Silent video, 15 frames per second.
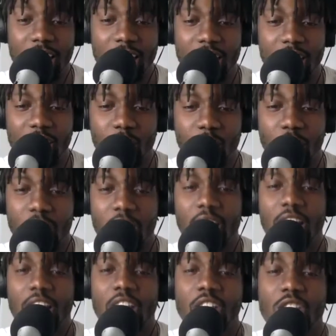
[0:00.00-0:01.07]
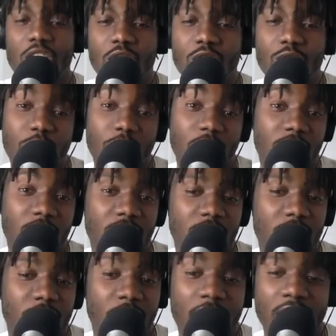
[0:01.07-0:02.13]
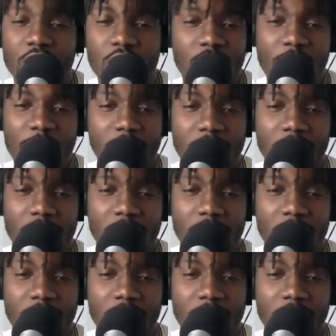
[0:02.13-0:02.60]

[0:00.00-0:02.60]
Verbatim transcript: what you think that he shouldn't have been let